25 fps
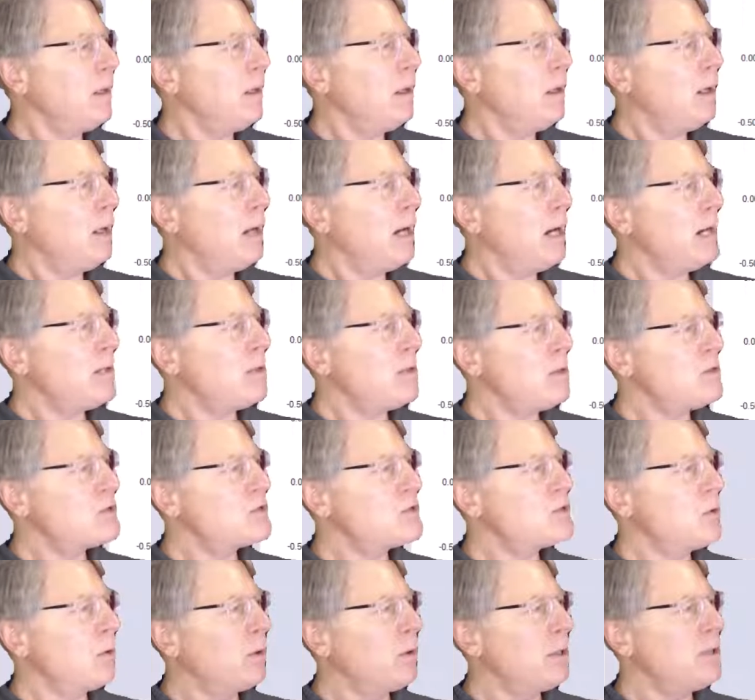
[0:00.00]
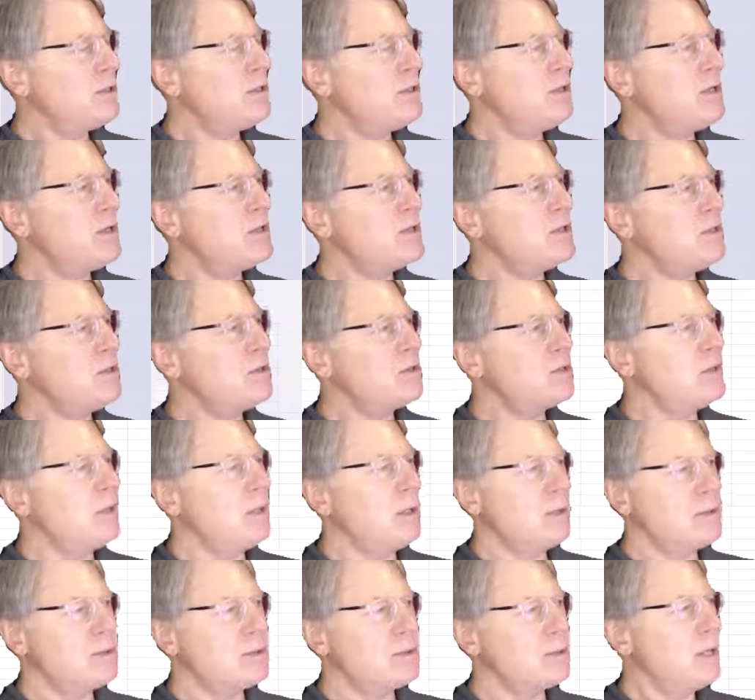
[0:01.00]
And then the sorted
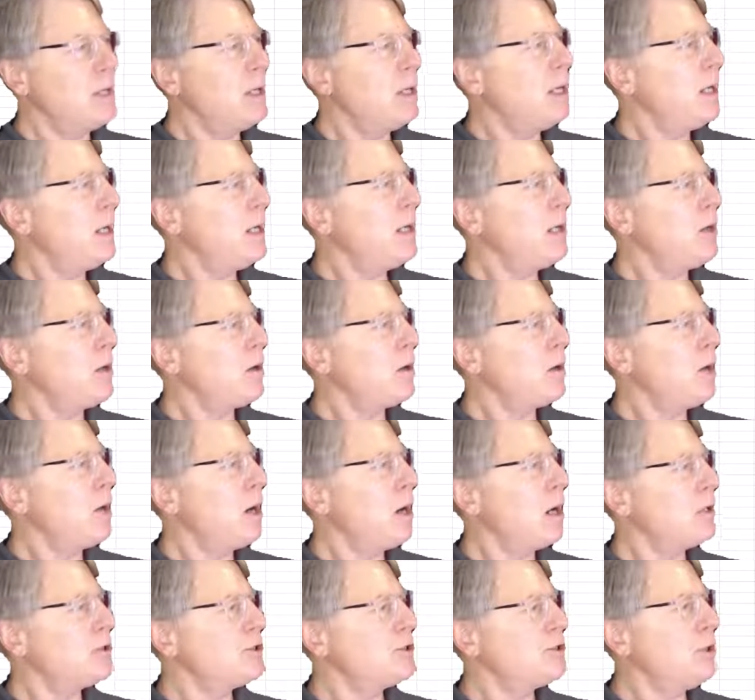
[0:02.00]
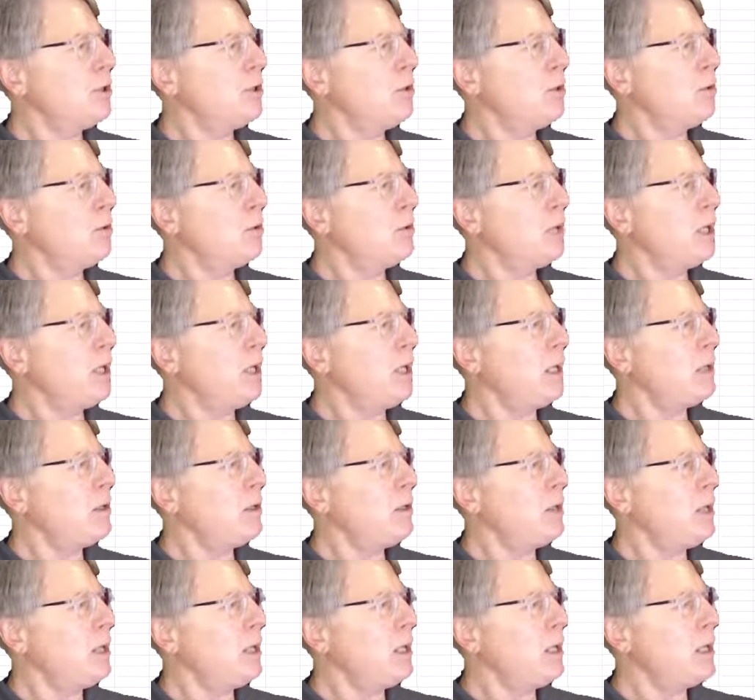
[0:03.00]
distances here are shown in
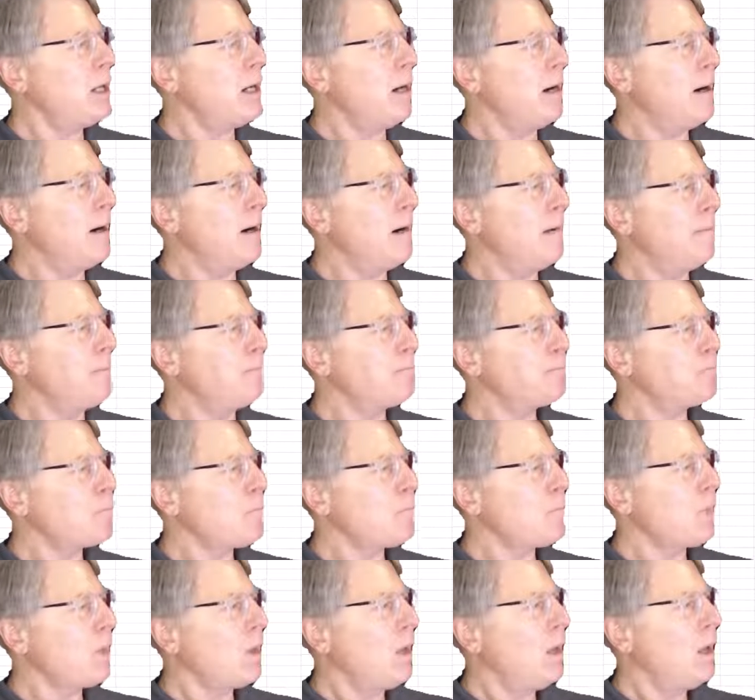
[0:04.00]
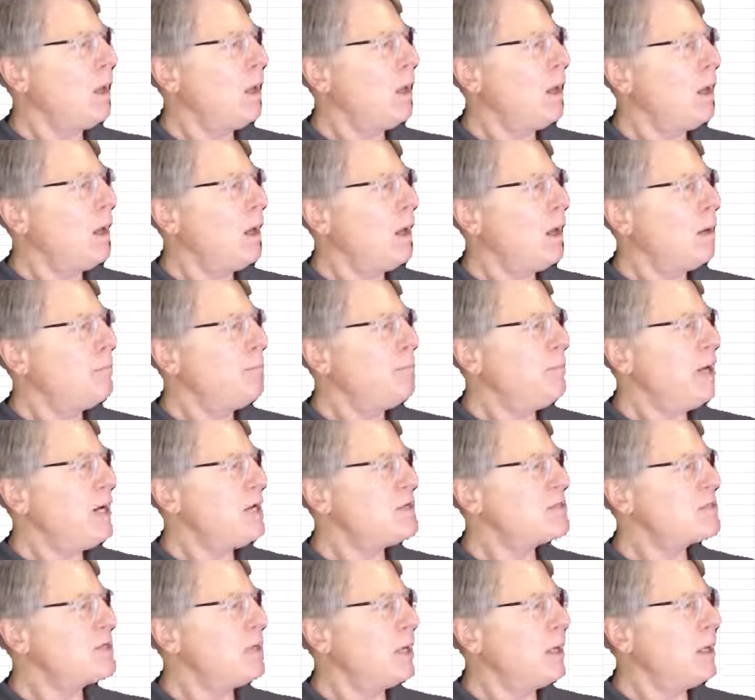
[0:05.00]
the
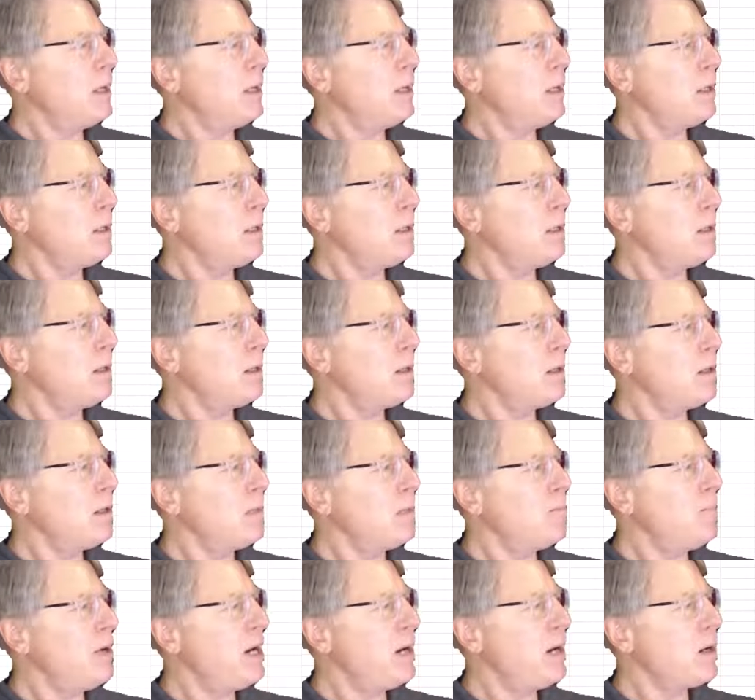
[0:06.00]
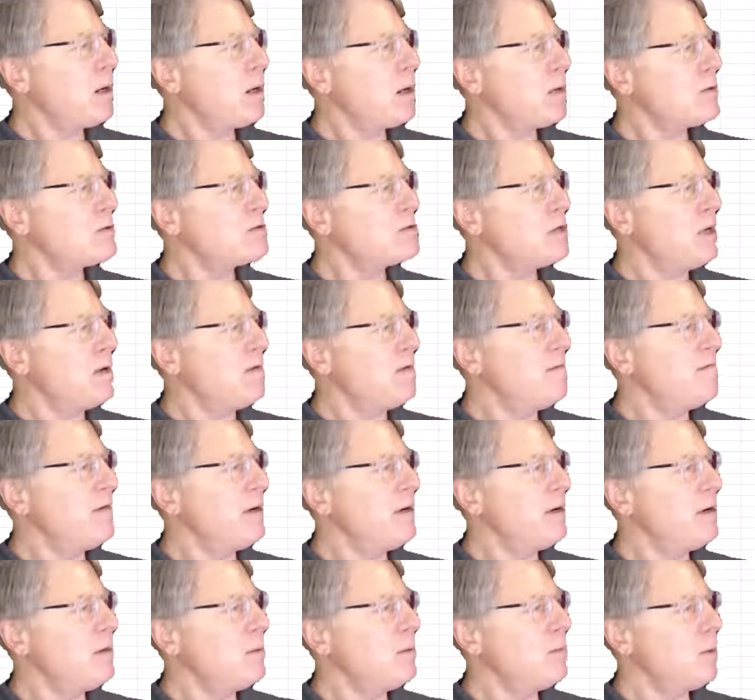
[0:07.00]
based on the pairs of
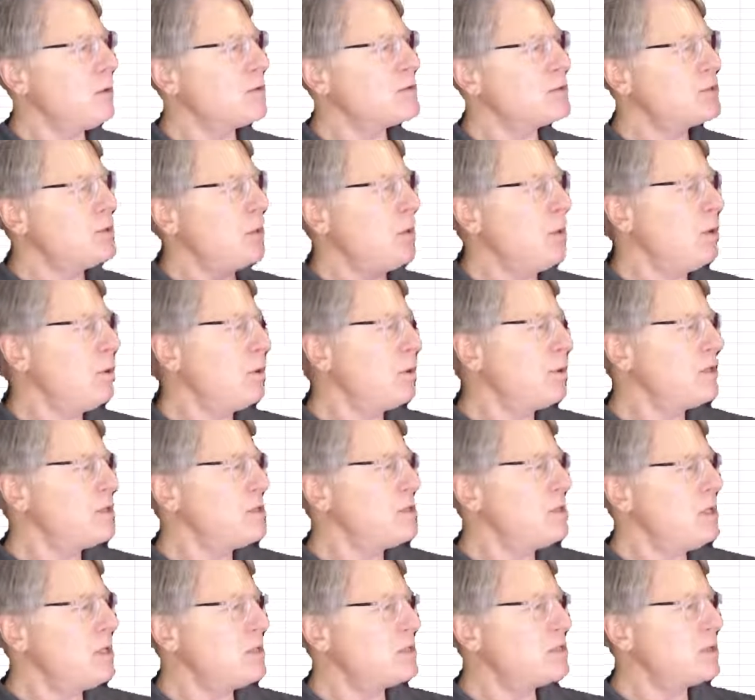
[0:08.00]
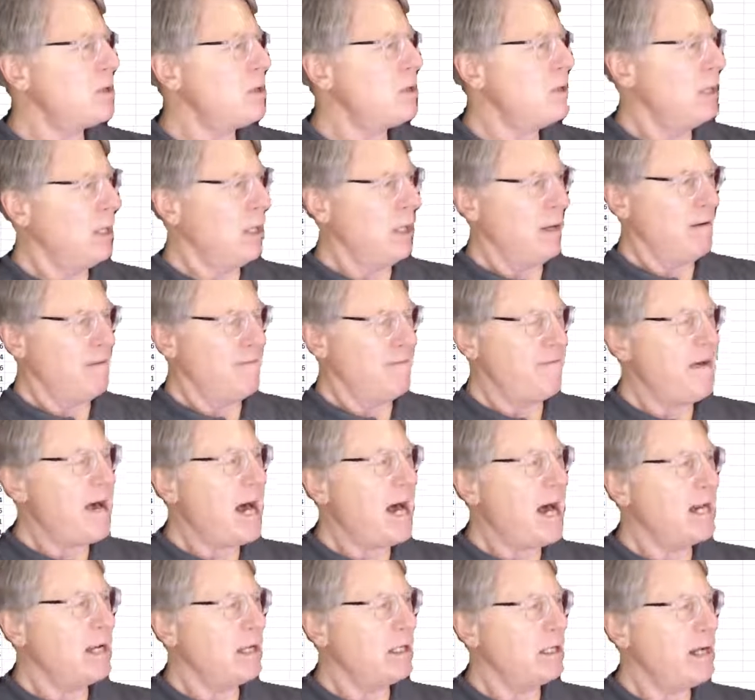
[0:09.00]
variables. So these are the
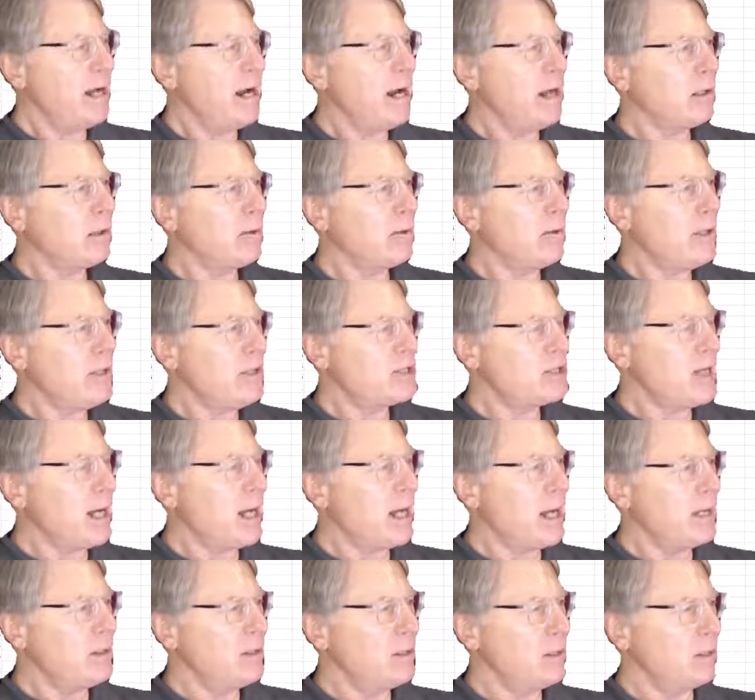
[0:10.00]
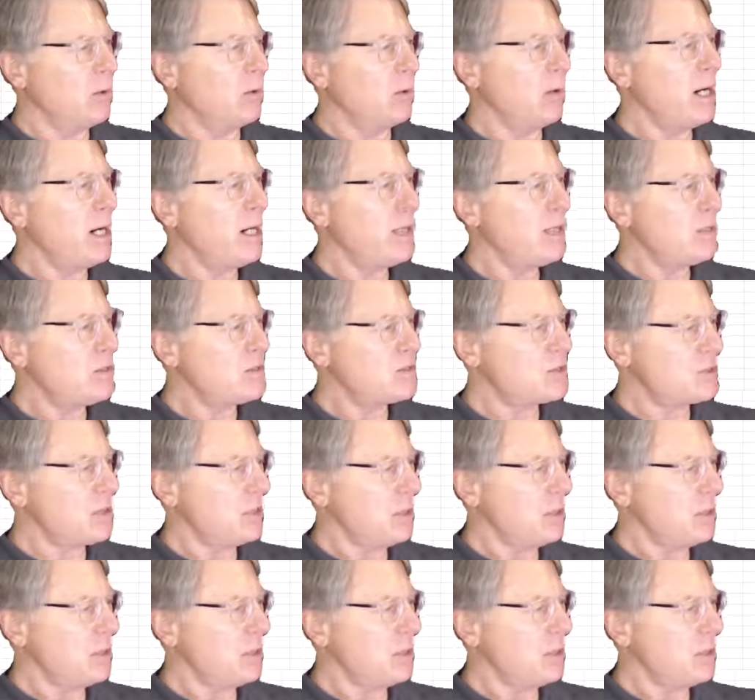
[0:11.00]
fat and calories had the greatest